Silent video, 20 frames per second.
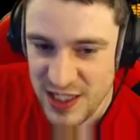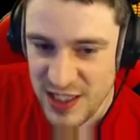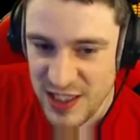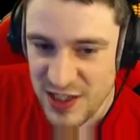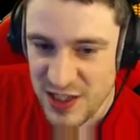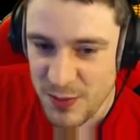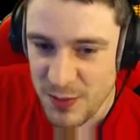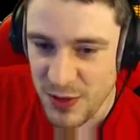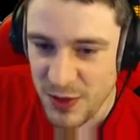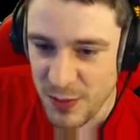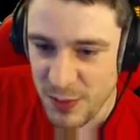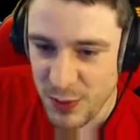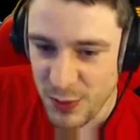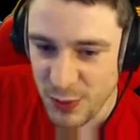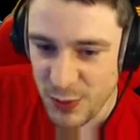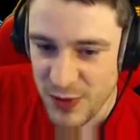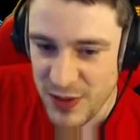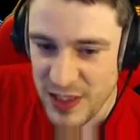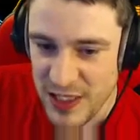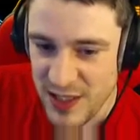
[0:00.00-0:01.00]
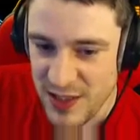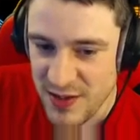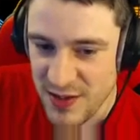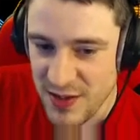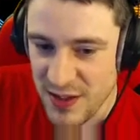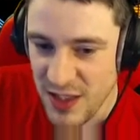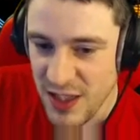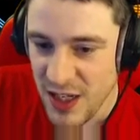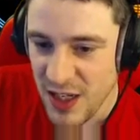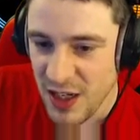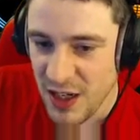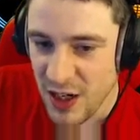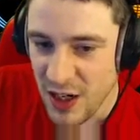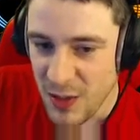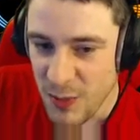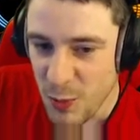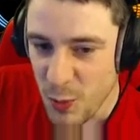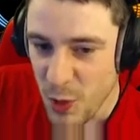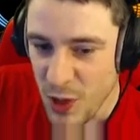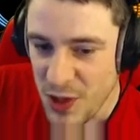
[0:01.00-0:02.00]
needs to be on a pulse laser.
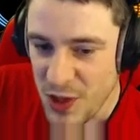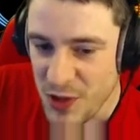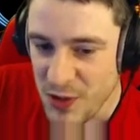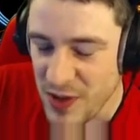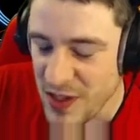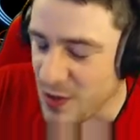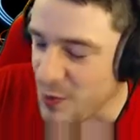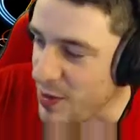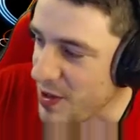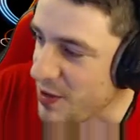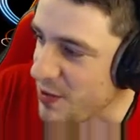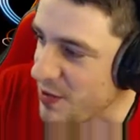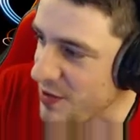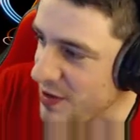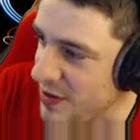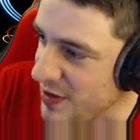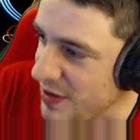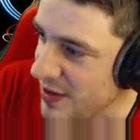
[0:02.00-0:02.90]
I'm wondering whether or not...